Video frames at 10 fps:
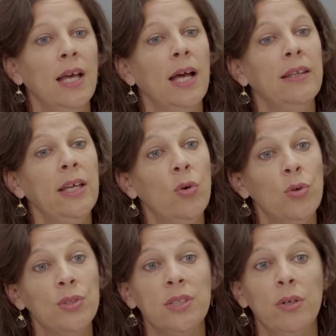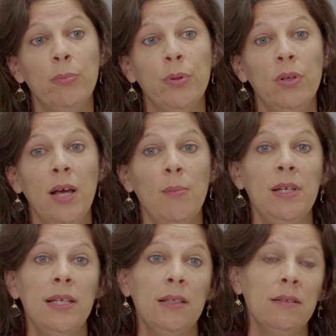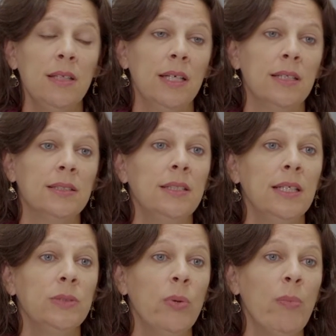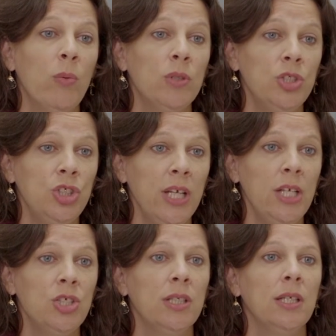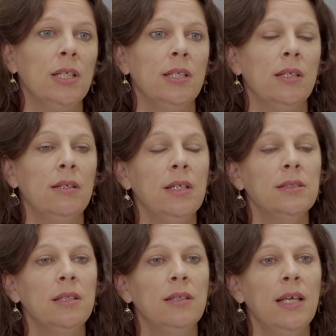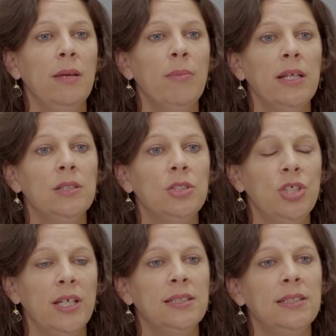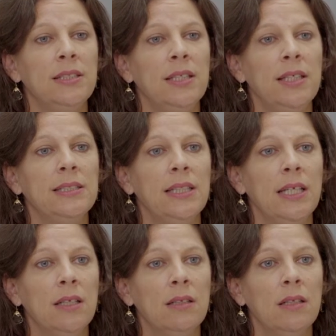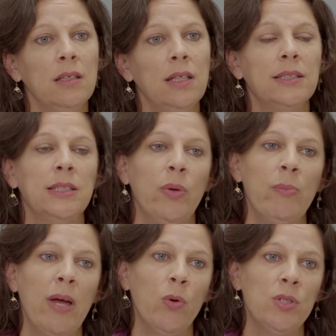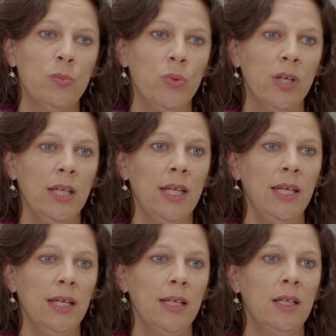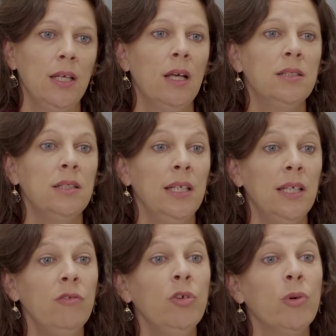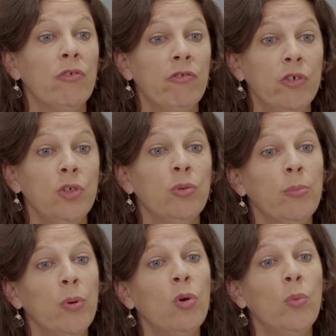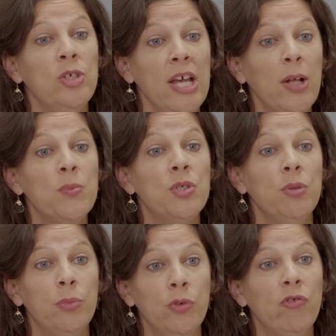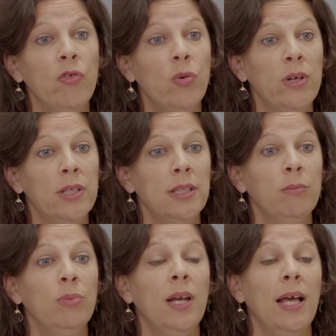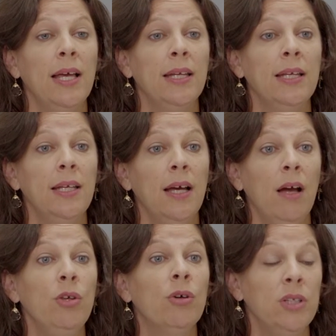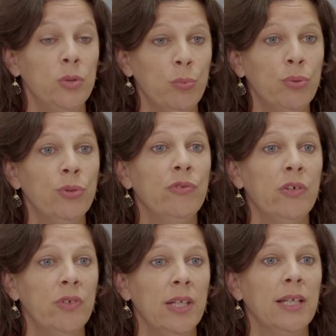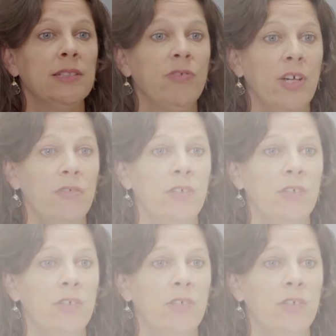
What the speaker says: And they also pull up little things that we might want to change in the clinic, things that they might suggest that they're seeing in other clinics that we might want to bring in here. So they give you a full report which helps you move forward and plan how you're going to improve over the next 5